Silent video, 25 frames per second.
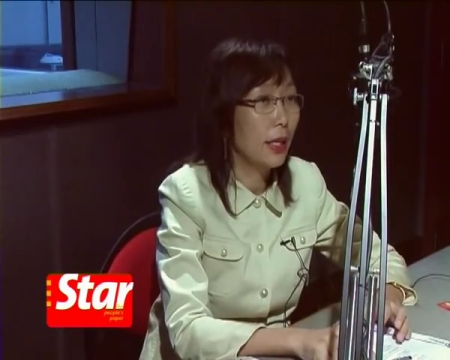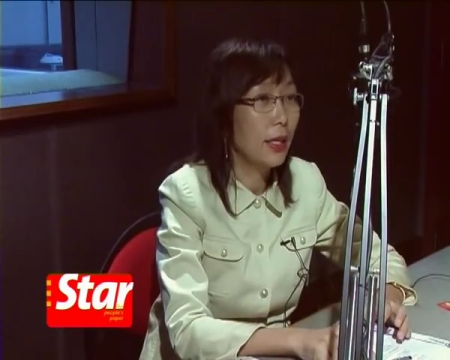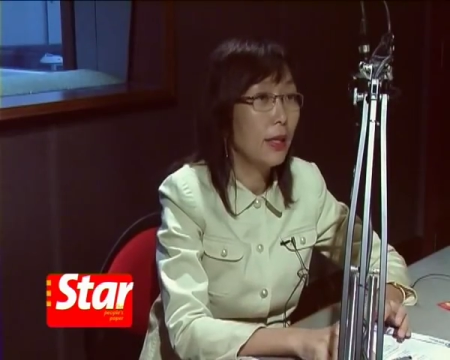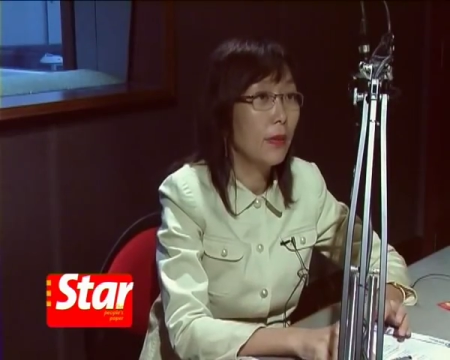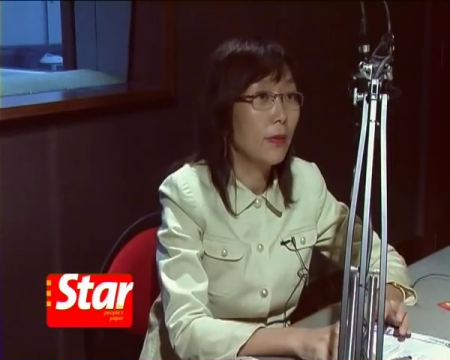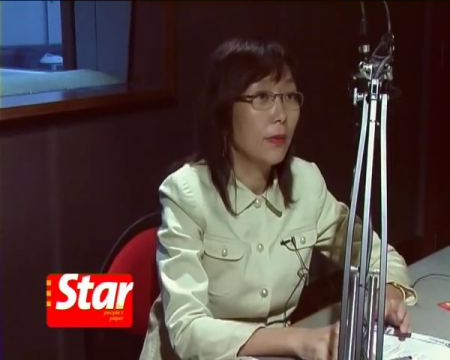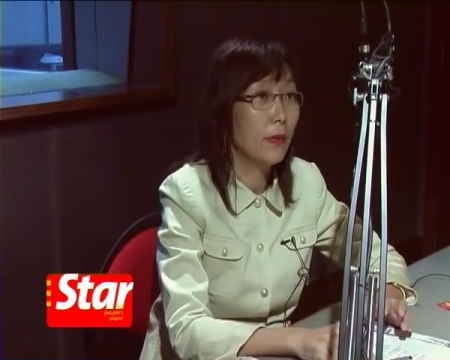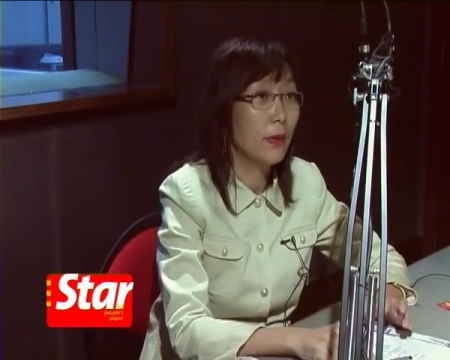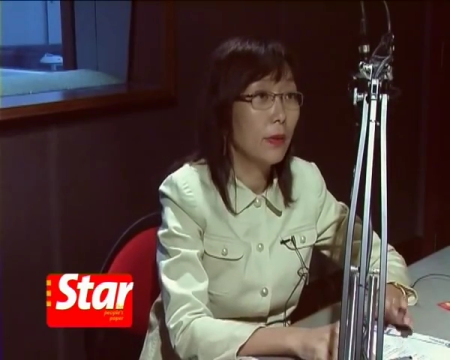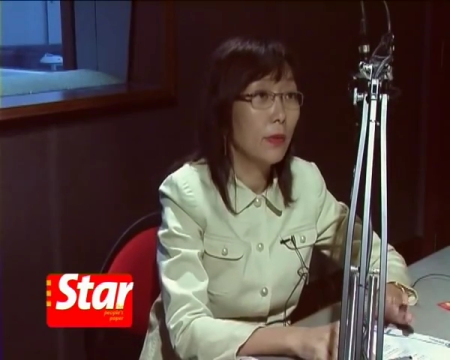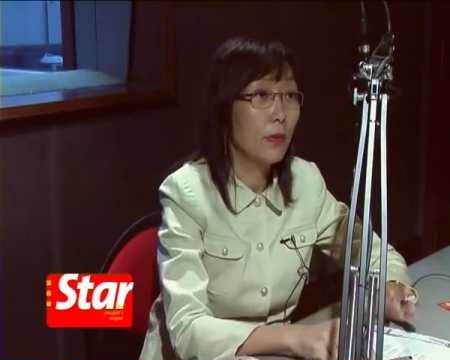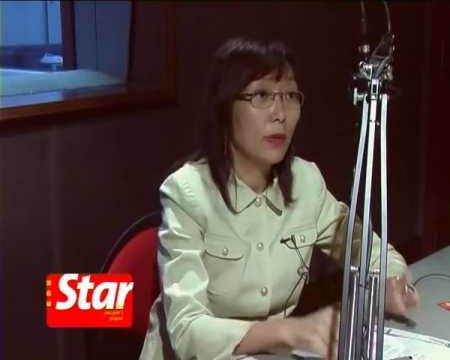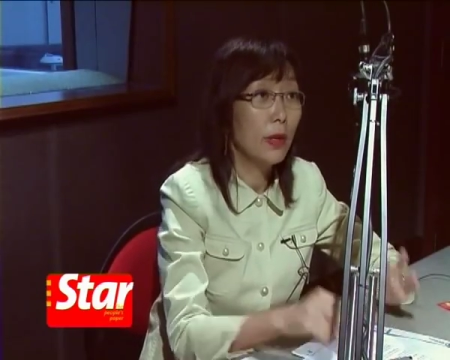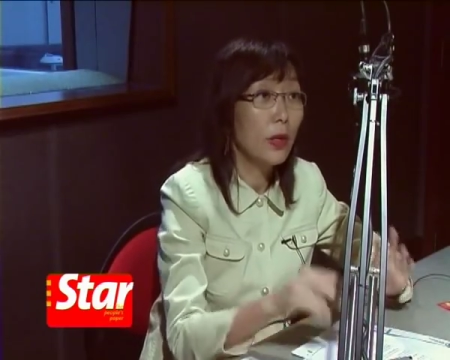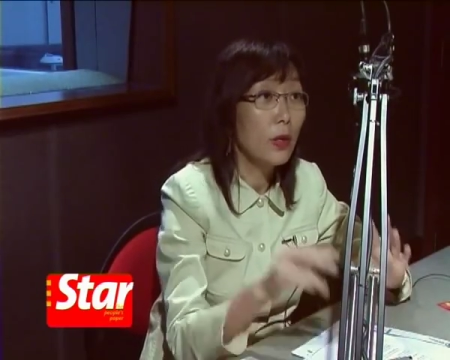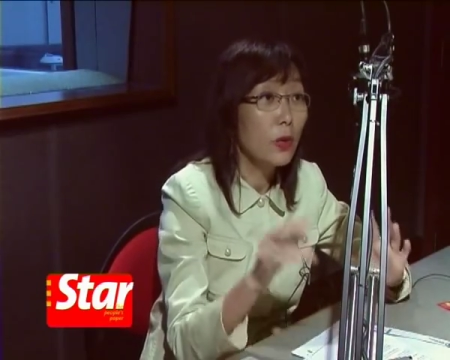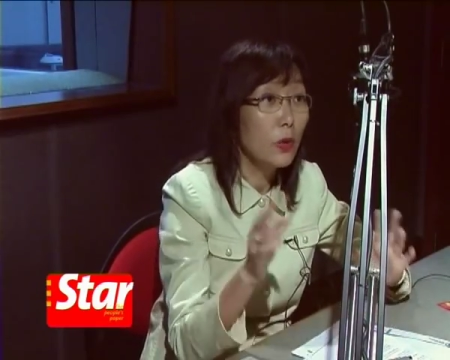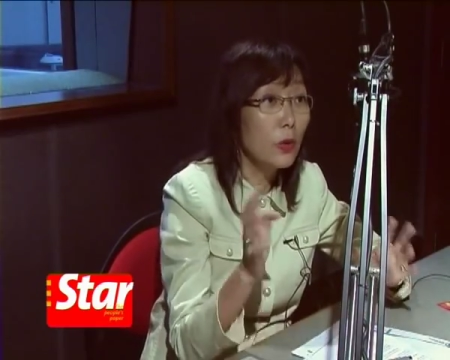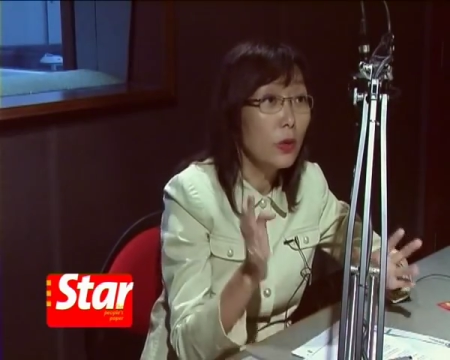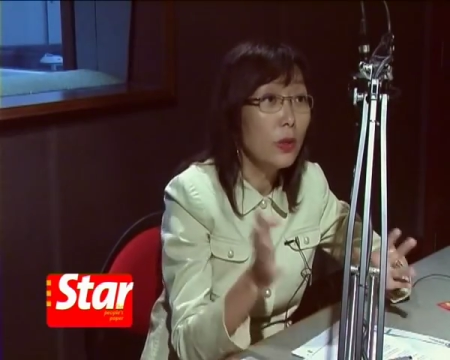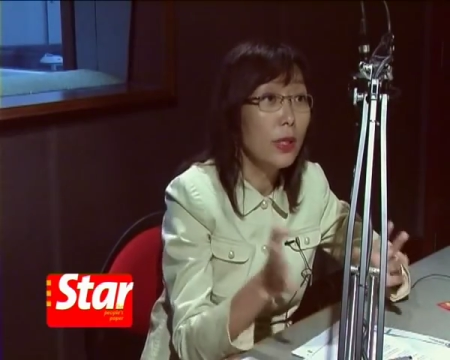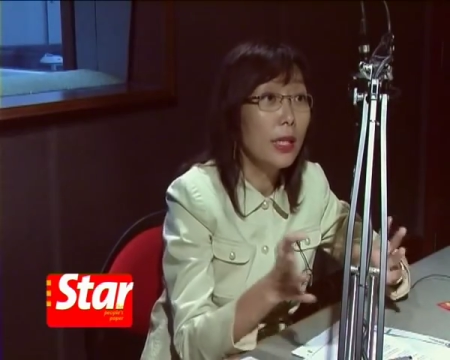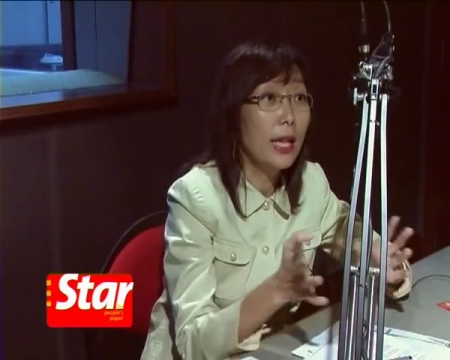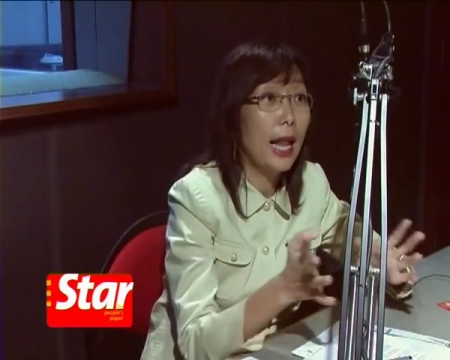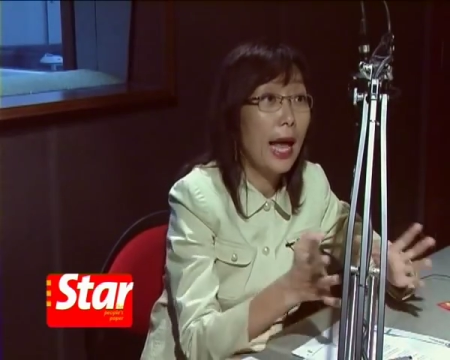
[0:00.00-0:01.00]
in very
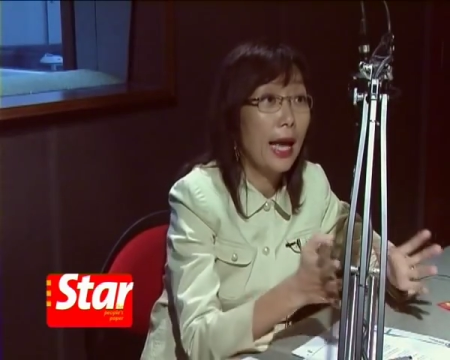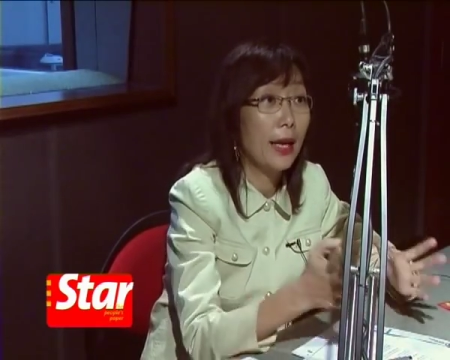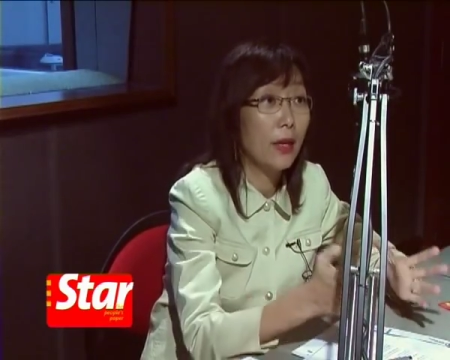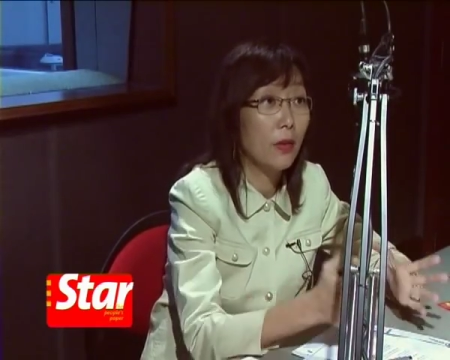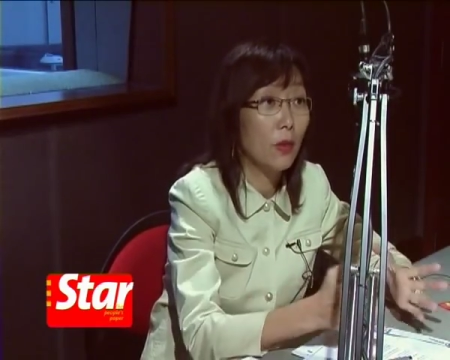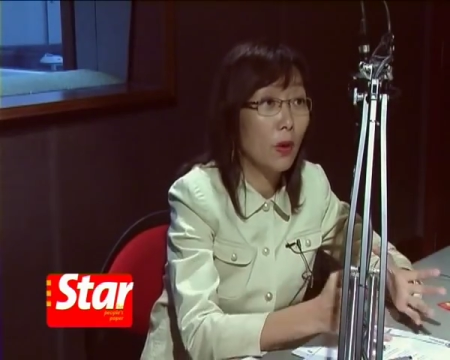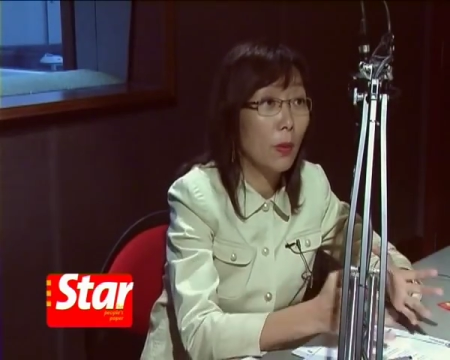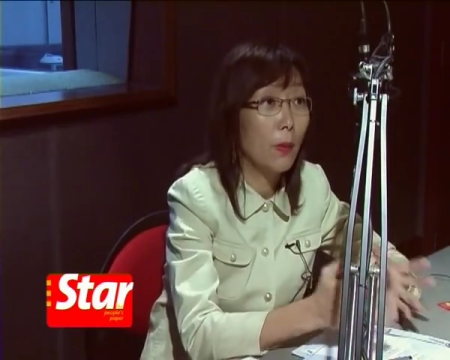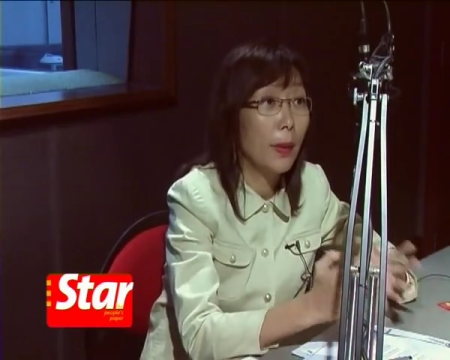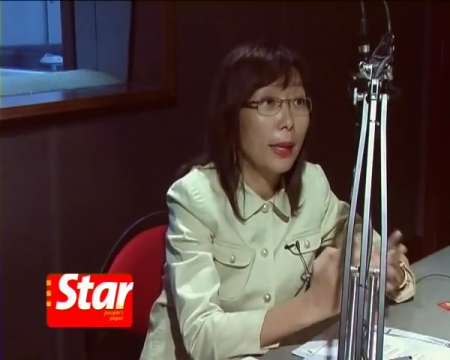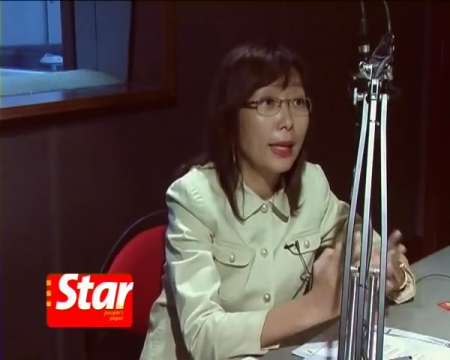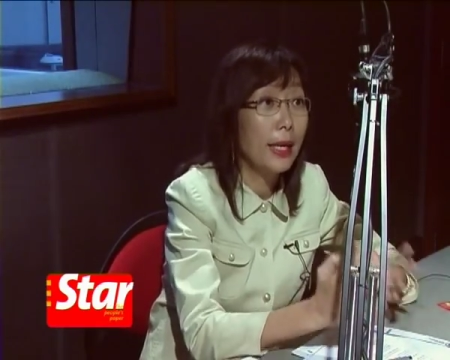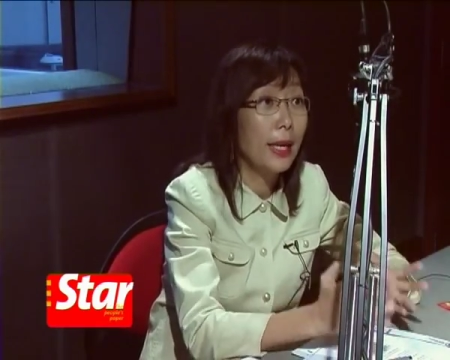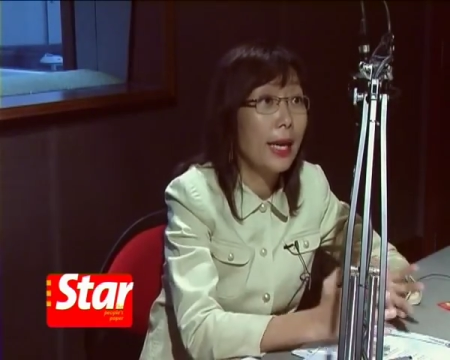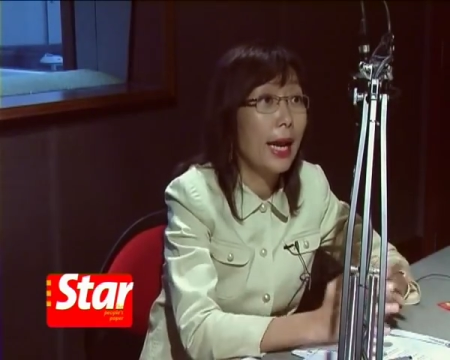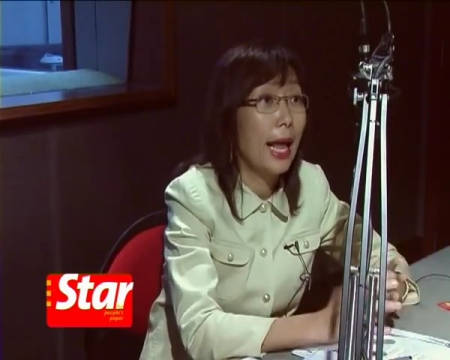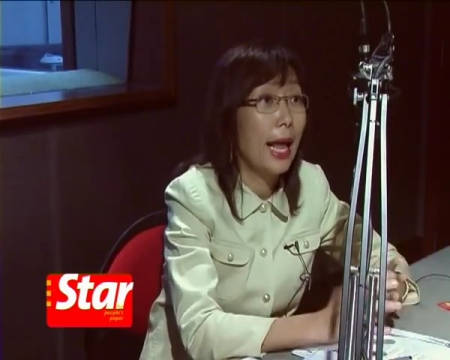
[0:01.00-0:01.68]
good language, dignified,